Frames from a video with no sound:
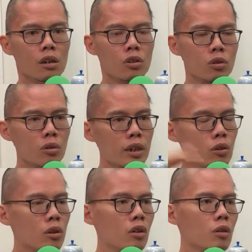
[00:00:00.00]
Children's
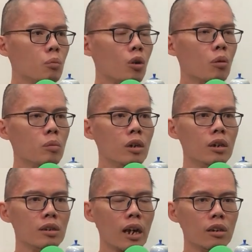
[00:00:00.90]
education probably
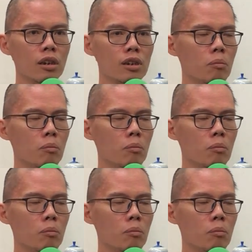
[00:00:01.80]
is